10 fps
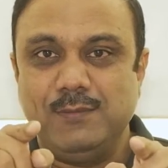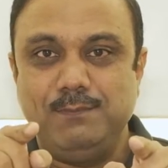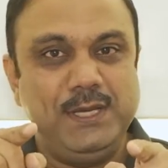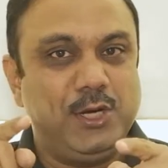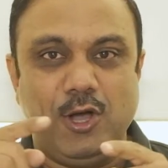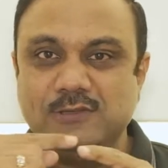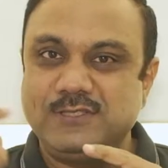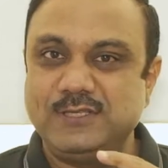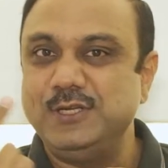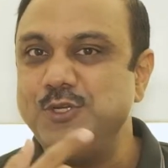because
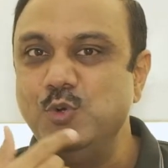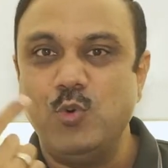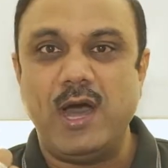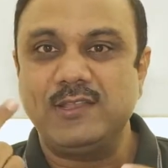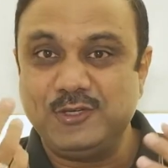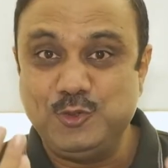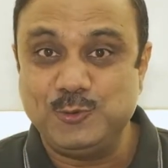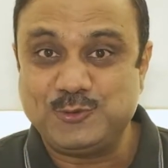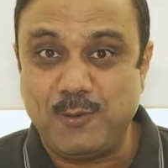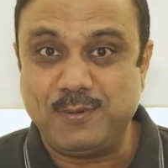you are the
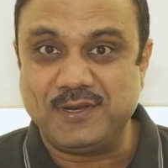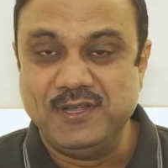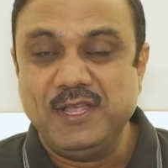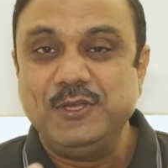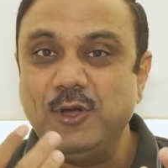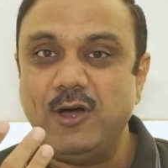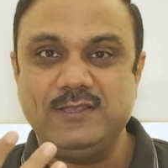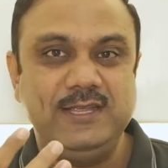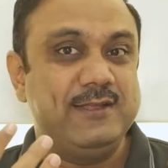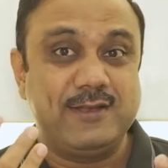showstopper. You
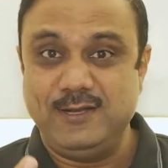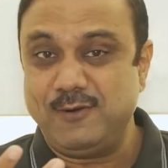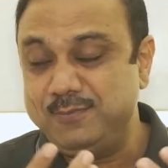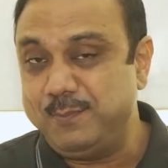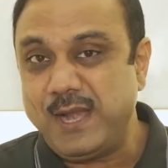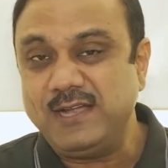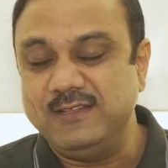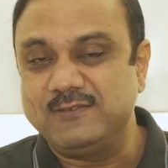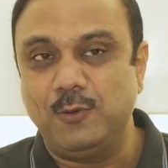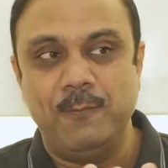are the runner of the
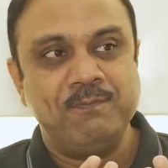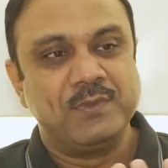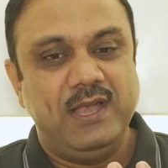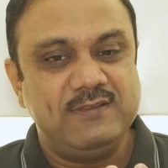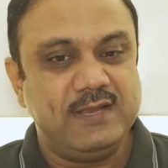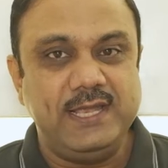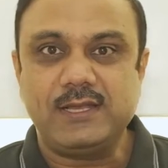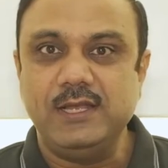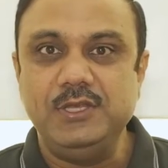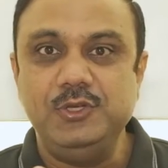practice. So it's like
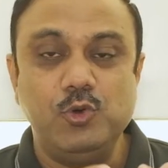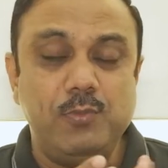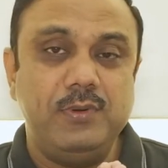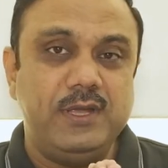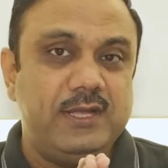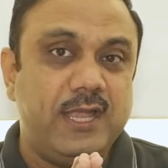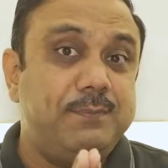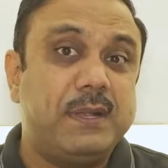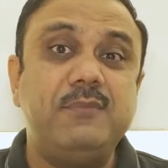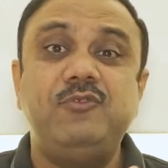
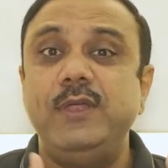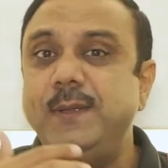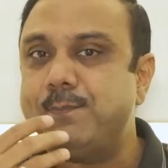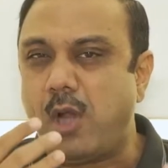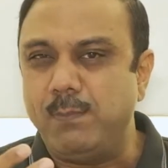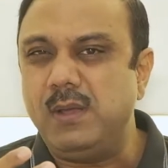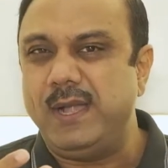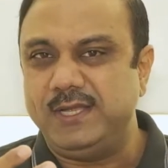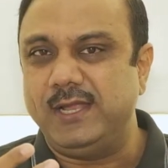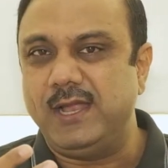it becomes very
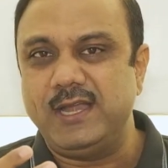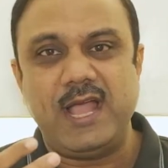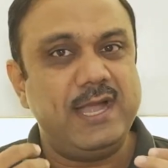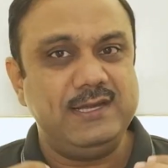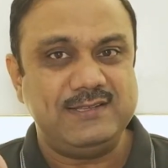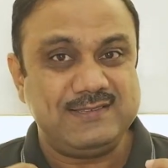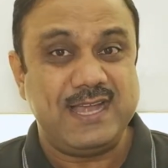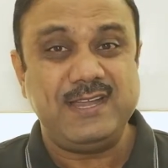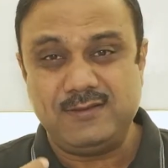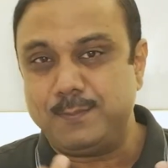problematic. And I
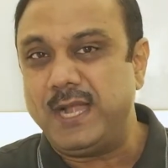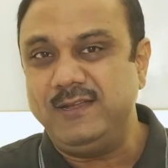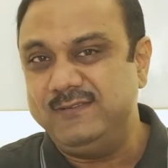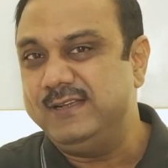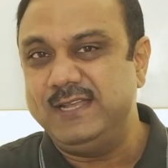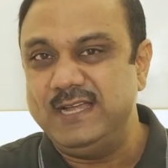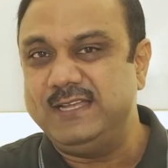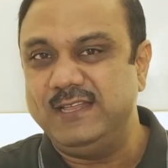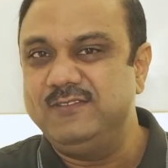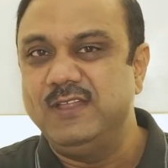understand as a practicing
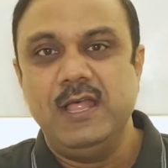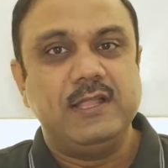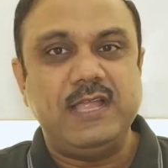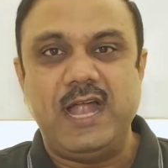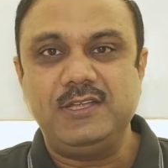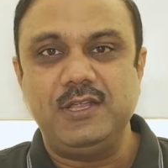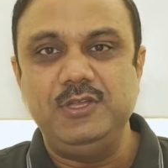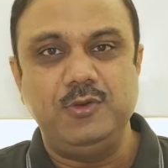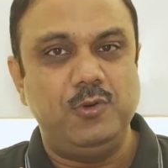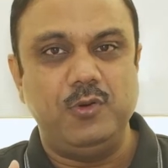dentist that,
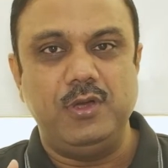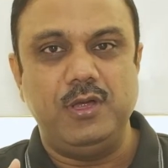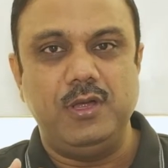you know,